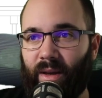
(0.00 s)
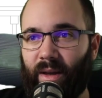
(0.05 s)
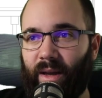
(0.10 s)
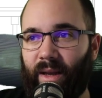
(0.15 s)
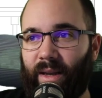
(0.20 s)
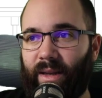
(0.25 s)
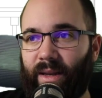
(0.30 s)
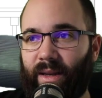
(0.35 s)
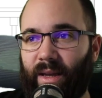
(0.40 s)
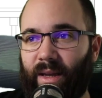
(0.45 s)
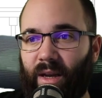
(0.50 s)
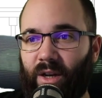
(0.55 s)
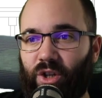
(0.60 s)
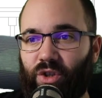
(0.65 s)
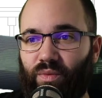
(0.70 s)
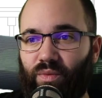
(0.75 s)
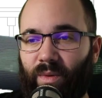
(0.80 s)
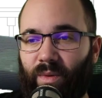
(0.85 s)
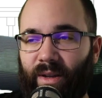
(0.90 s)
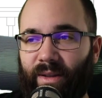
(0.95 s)
And then I
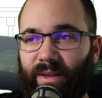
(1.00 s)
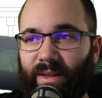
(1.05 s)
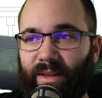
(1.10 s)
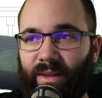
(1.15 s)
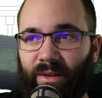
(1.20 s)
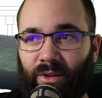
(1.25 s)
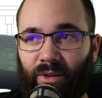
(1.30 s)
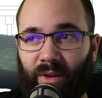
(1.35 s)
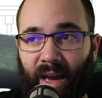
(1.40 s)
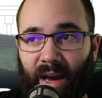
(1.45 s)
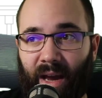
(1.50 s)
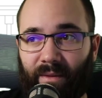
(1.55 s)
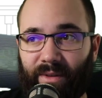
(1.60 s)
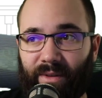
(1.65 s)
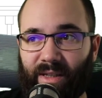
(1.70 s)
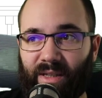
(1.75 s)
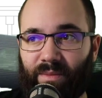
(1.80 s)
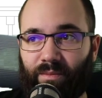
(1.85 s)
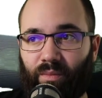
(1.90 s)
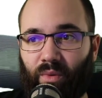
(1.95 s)
just wanted to have
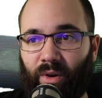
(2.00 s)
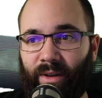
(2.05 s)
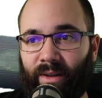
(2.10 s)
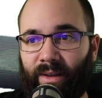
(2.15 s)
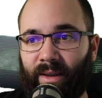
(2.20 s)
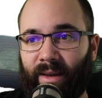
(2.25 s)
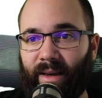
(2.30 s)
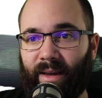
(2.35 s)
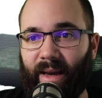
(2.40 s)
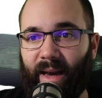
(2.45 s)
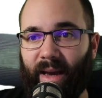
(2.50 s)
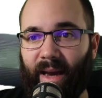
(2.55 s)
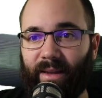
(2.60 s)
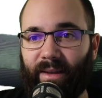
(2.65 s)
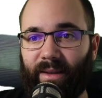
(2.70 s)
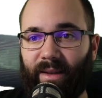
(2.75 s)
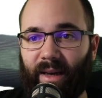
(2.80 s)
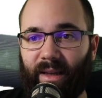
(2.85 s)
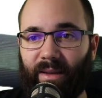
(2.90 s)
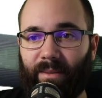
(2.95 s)
this pointing at
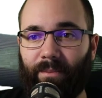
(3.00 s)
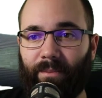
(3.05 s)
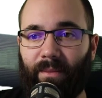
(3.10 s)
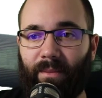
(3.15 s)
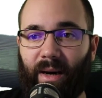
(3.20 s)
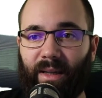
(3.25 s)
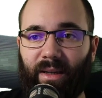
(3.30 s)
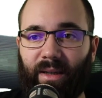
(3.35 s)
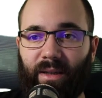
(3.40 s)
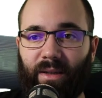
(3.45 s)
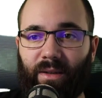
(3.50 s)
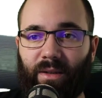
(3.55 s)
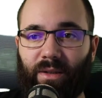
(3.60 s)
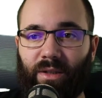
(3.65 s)
that mullion.